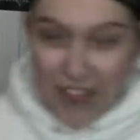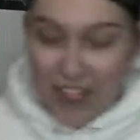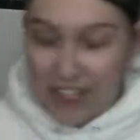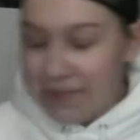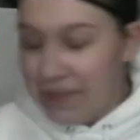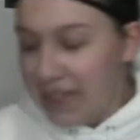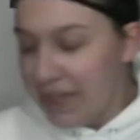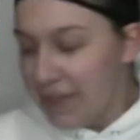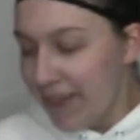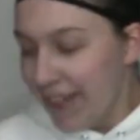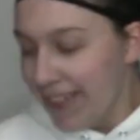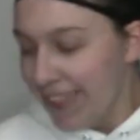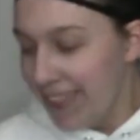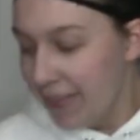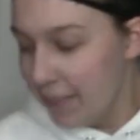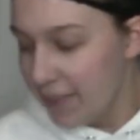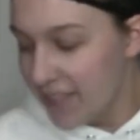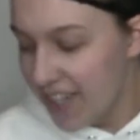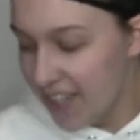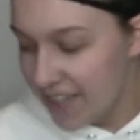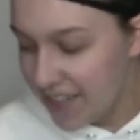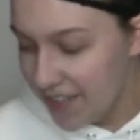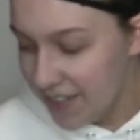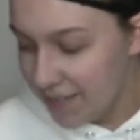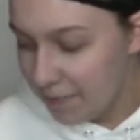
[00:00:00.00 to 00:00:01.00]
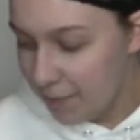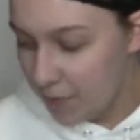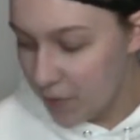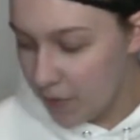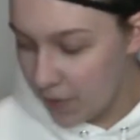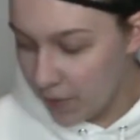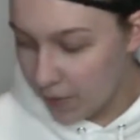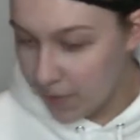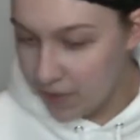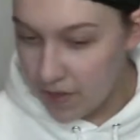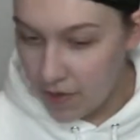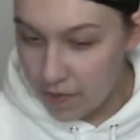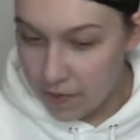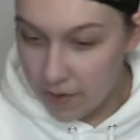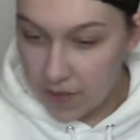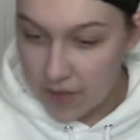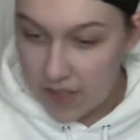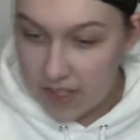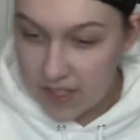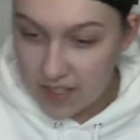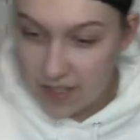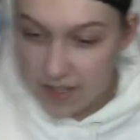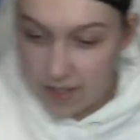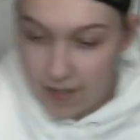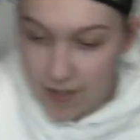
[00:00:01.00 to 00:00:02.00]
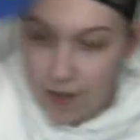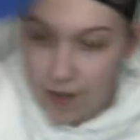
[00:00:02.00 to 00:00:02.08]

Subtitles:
to me while I was hunting for this